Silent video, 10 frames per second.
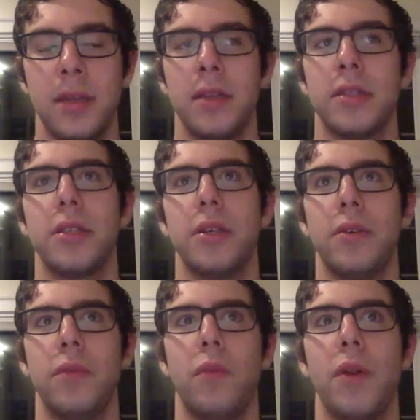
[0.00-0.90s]
So
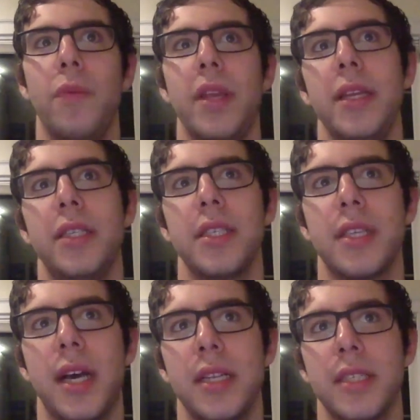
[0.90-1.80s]
when we
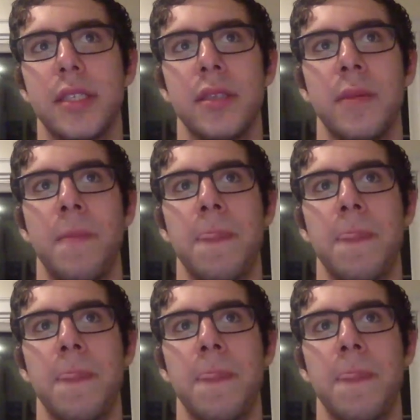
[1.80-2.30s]
discuss